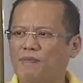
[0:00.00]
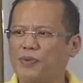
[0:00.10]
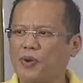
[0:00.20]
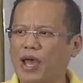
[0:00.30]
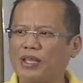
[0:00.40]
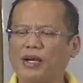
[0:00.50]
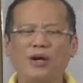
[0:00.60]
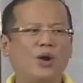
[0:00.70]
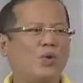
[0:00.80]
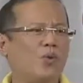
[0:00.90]
Together,
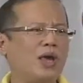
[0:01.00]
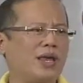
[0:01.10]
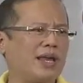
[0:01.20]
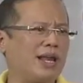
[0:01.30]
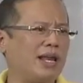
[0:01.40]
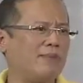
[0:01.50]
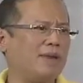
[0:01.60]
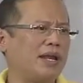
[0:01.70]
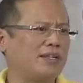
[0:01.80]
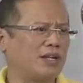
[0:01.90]
we can
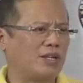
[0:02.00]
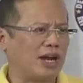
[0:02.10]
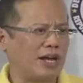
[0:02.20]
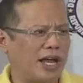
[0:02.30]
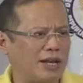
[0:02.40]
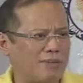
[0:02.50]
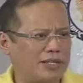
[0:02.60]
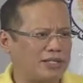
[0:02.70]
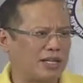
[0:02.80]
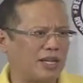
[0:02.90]
eliminate the dark
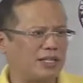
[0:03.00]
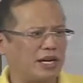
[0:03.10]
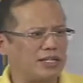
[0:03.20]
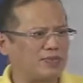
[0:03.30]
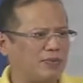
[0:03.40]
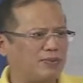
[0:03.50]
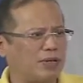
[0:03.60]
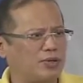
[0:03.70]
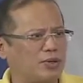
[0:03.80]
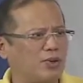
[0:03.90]
elements that hinder us from the
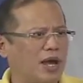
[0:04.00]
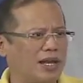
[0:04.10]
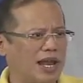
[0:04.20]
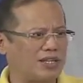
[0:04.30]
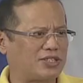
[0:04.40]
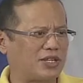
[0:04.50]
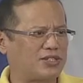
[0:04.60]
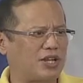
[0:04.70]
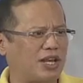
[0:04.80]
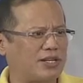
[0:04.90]
true and lasting
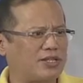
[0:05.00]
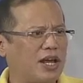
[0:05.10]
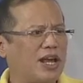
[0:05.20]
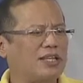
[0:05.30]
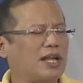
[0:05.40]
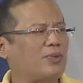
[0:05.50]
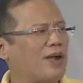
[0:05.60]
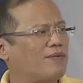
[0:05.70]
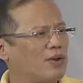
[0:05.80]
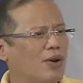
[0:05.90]
change that we
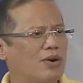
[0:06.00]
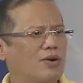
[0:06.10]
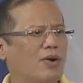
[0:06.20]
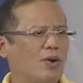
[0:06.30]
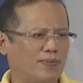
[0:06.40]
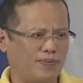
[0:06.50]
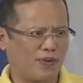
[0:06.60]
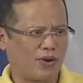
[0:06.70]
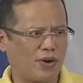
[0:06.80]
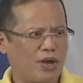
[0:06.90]
have long hoped for.